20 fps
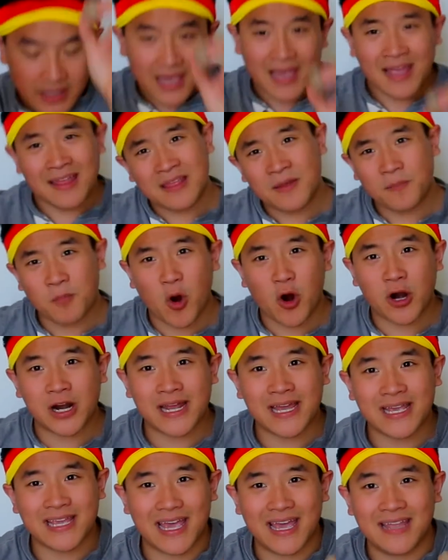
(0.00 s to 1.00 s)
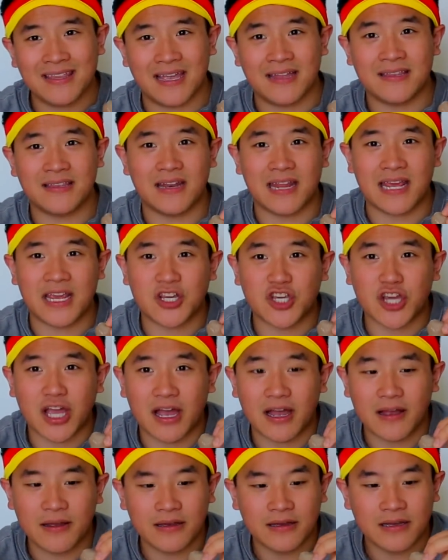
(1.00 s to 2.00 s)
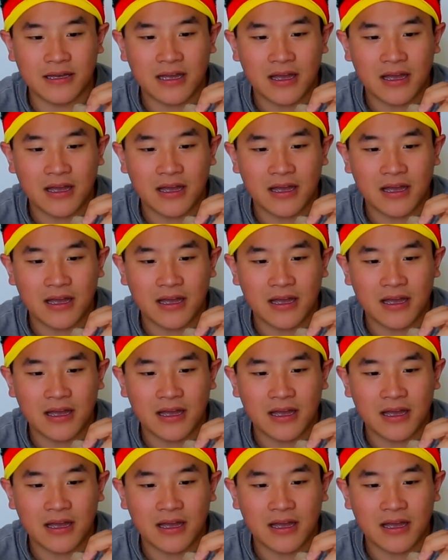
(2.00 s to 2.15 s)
In the morning in Indonesia,